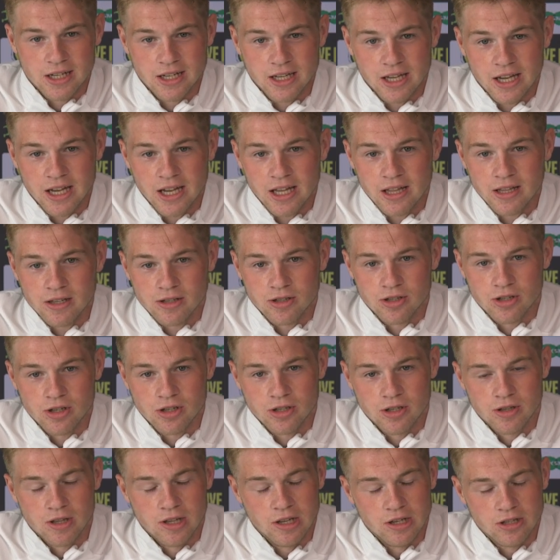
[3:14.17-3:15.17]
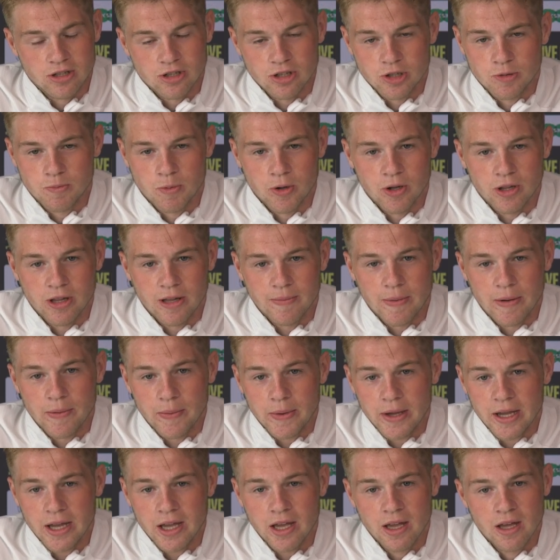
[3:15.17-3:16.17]
again. It's just putting them
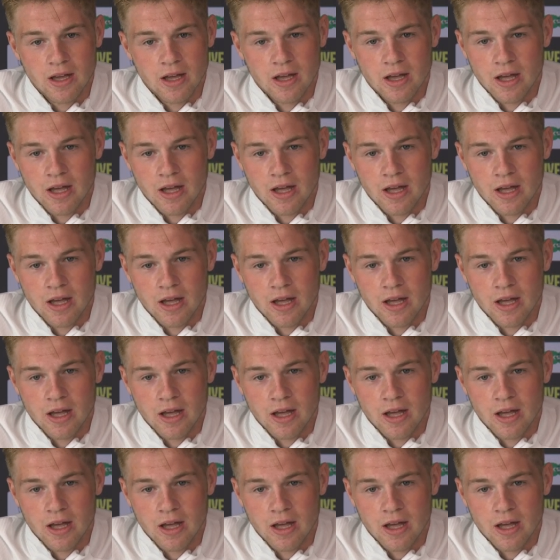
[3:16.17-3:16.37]
away.